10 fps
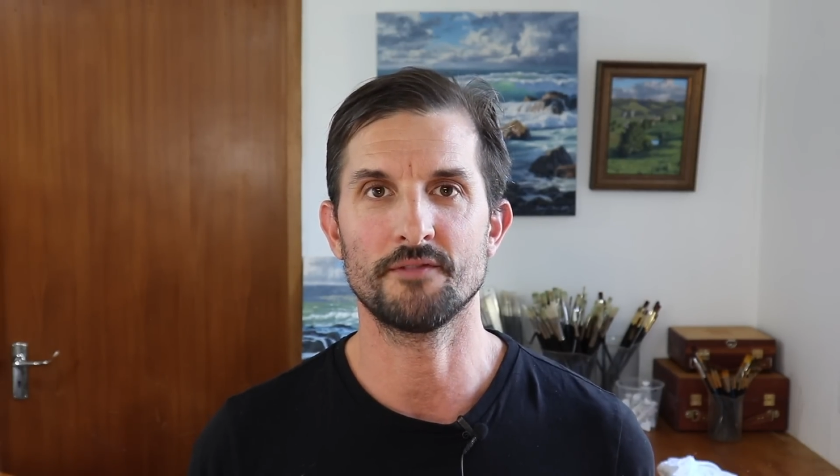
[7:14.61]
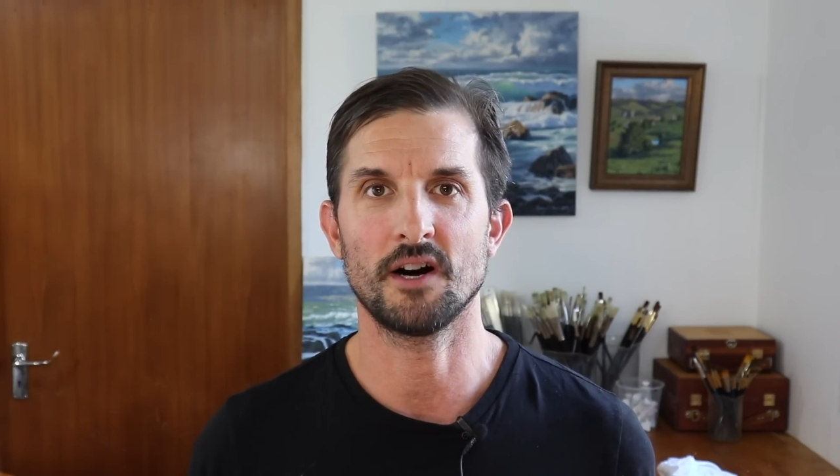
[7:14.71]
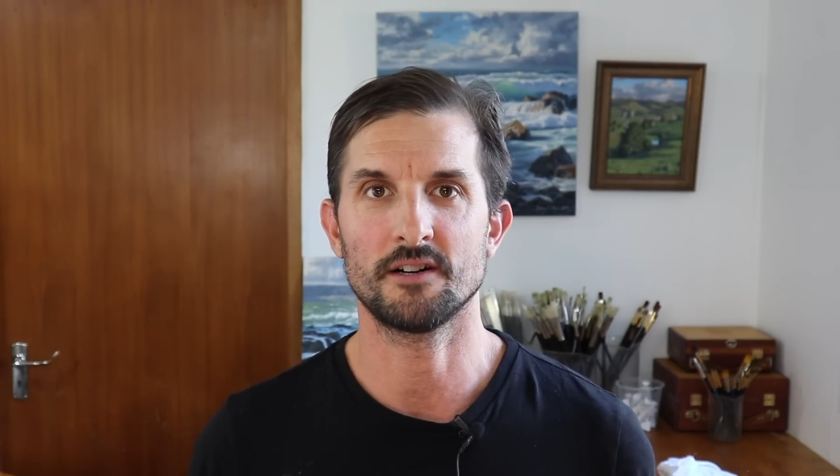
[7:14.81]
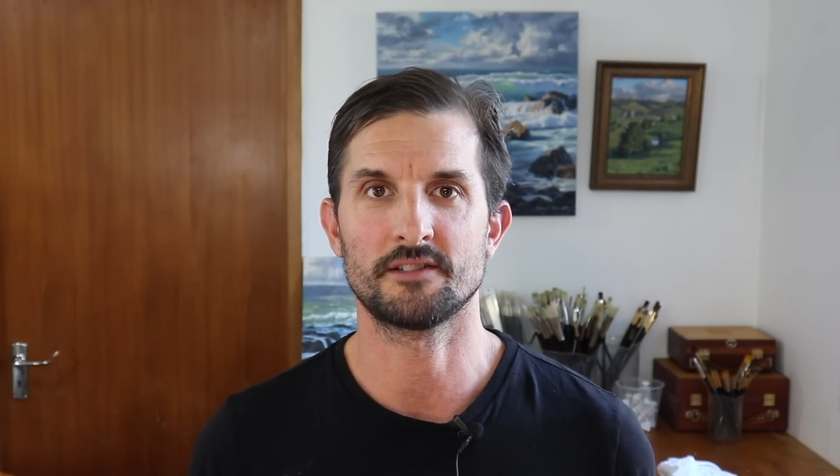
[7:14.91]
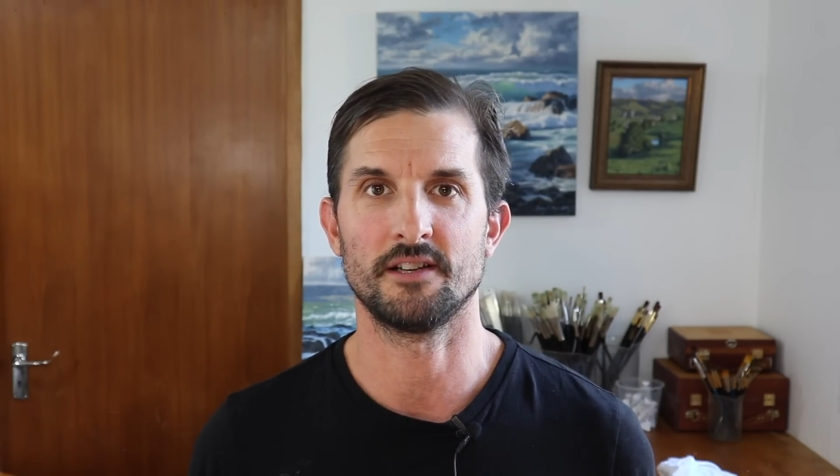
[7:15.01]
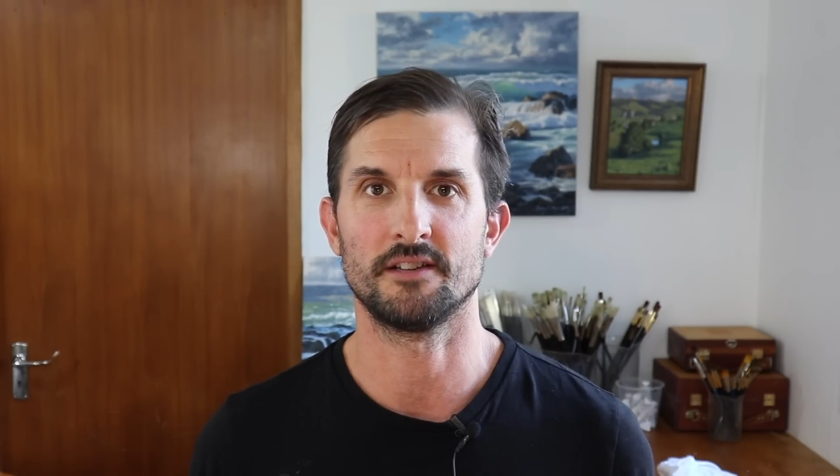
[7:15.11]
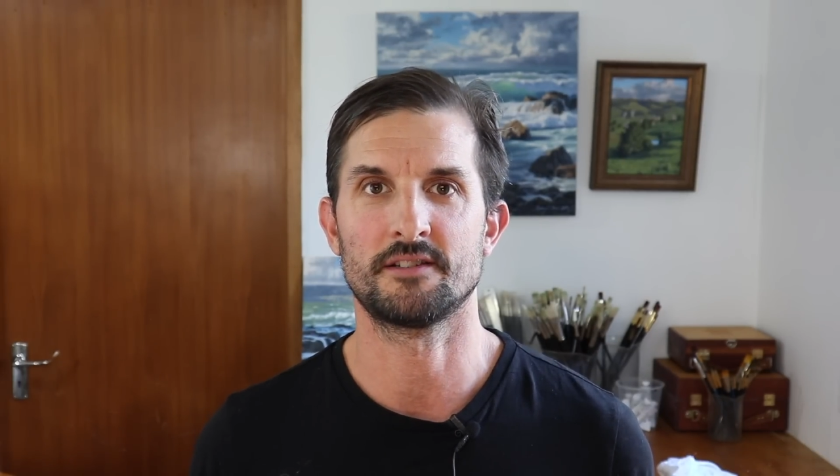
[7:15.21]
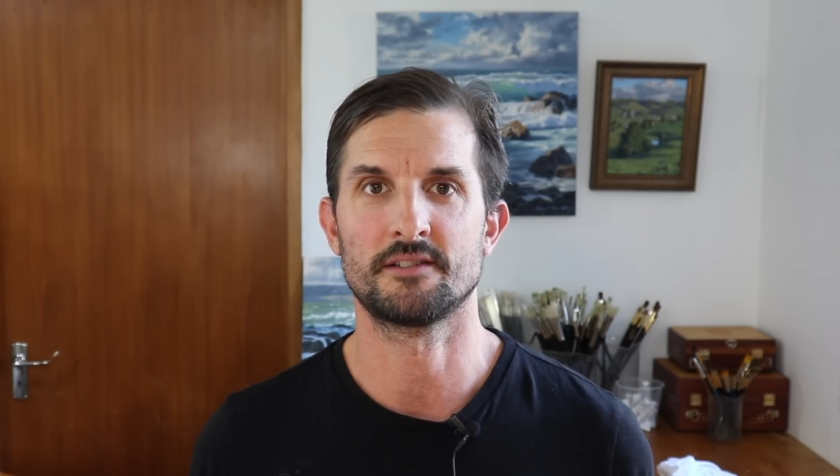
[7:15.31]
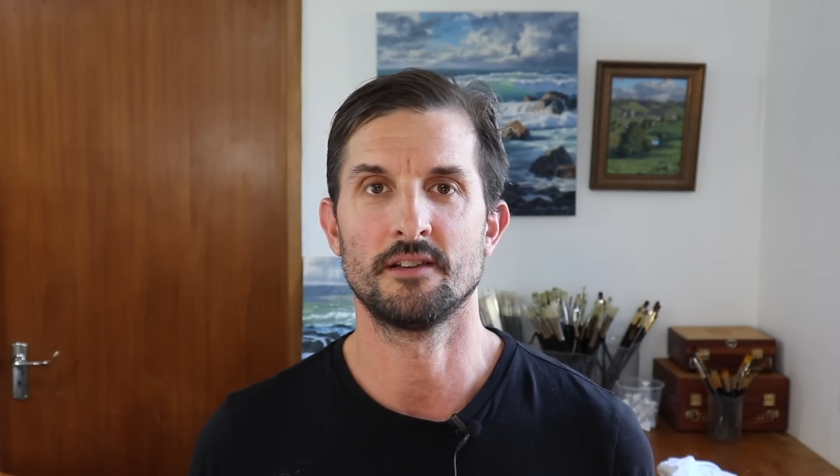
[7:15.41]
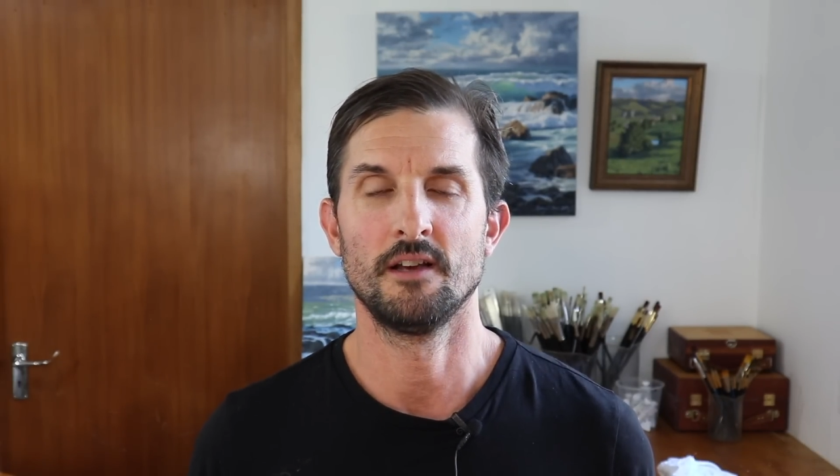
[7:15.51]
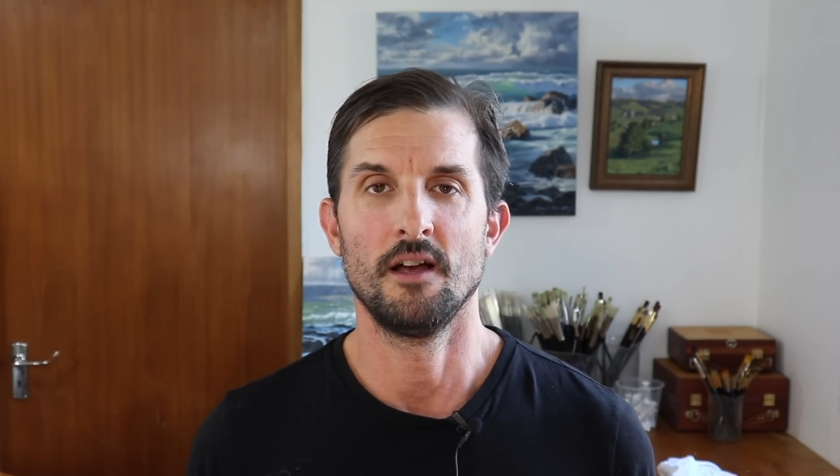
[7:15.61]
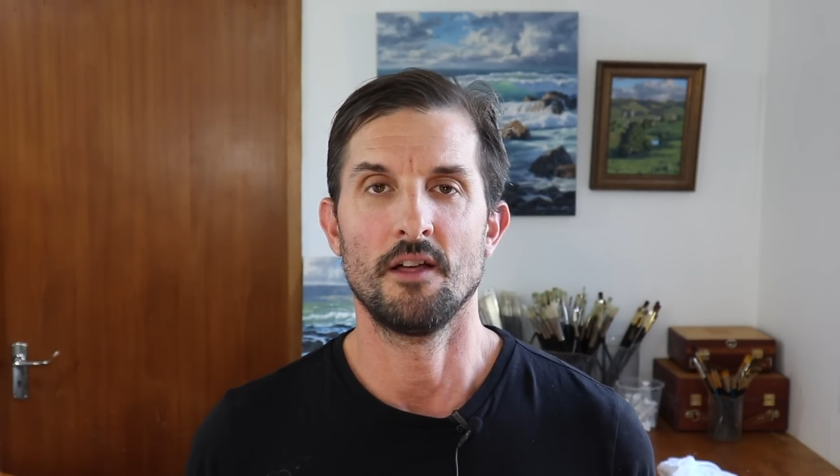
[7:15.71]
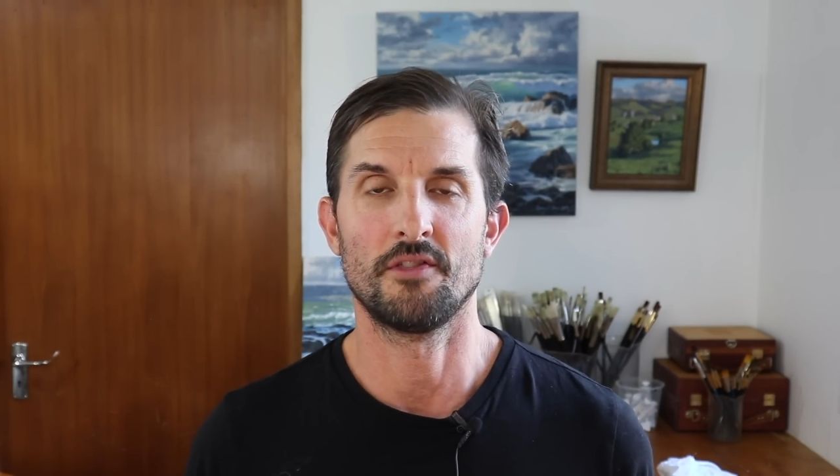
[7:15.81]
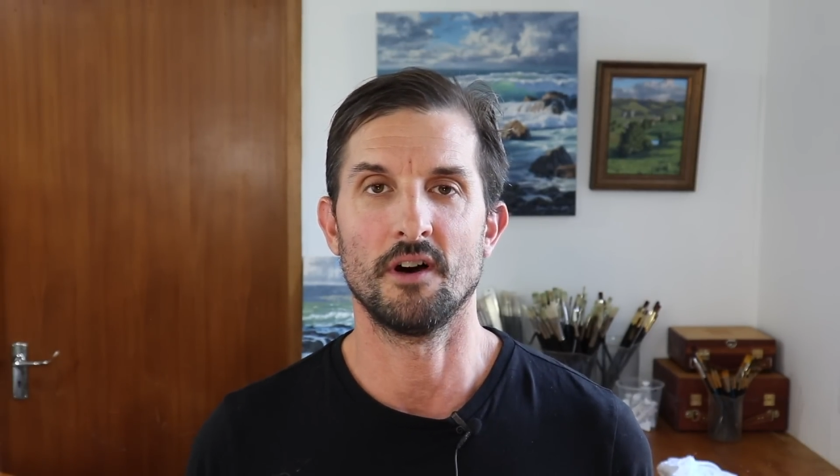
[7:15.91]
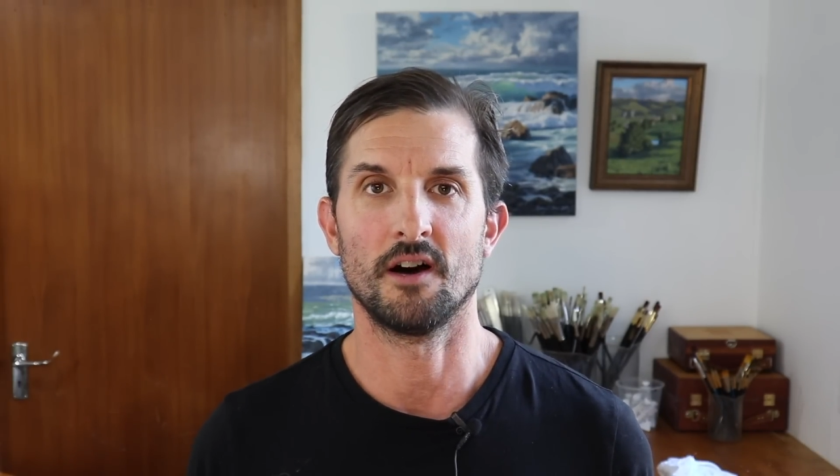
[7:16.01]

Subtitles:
of artists that